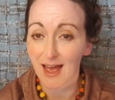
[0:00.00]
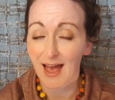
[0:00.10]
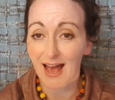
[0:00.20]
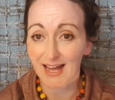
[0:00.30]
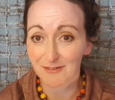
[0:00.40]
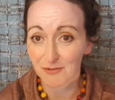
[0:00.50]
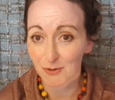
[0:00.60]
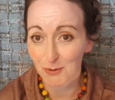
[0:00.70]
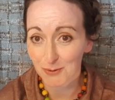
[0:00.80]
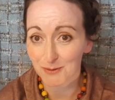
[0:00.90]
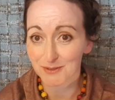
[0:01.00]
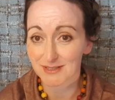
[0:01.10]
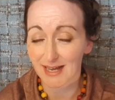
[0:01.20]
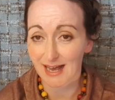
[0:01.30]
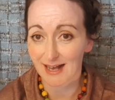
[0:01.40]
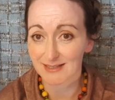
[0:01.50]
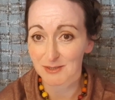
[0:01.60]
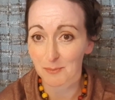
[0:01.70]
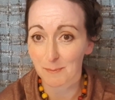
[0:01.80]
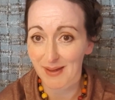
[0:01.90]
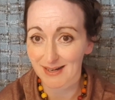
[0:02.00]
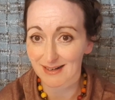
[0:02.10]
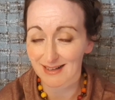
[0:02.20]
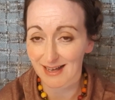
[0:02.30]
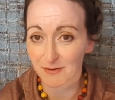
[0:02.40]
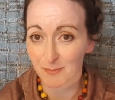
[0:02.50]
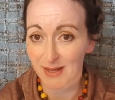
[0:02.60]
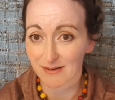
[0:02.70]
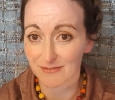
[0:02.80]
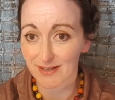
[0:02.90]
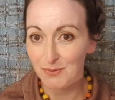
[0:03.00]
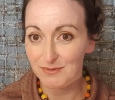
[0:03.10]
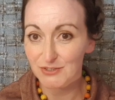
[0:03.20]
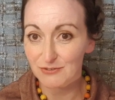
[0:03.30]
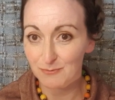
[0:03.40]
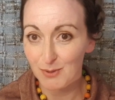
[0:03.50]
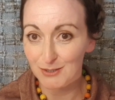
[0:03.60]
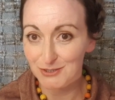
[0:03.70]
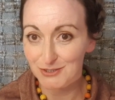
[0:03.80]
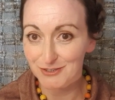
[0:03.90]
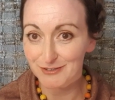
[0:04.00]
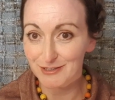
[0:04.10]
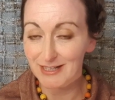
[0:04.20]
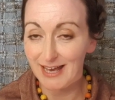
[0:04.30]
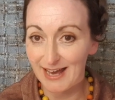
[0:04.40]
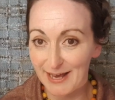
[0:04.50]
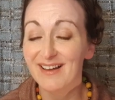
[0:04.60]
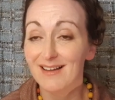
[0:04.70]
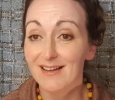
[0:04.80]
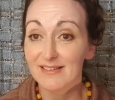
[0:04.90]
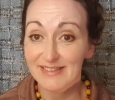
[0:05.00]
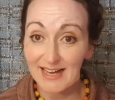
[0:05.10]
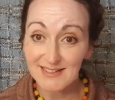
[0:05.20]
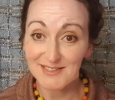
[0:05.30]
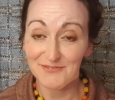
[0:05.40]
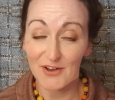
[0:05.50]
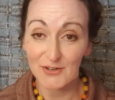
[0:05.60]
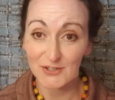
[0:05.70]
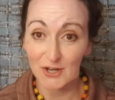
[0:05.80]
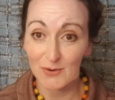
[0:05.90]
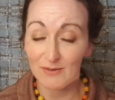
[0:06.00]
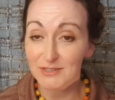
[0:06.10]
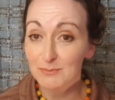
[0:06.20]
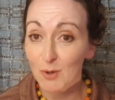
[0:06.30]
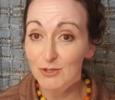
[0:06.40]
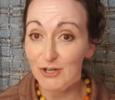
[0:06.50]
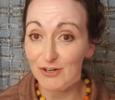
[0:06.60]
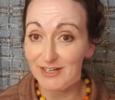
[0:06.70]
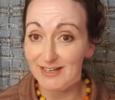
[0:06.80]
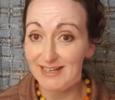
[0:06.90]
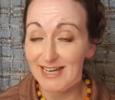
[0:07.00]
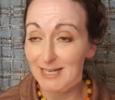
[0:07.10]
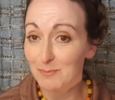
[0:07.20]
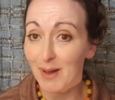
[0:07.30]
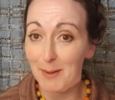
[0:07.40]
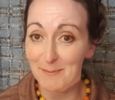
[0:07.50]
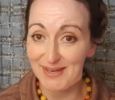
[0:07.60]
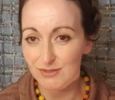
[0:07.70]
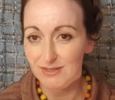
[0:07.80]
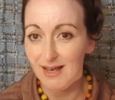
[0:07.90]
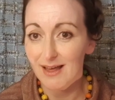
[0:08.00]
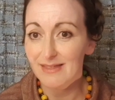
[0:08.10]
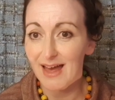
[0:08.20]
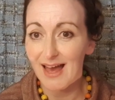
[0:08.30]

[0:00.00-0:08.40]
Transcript: and of course it has mental health benefits of postural care. That is a photo of a small yogurt in my bin. Their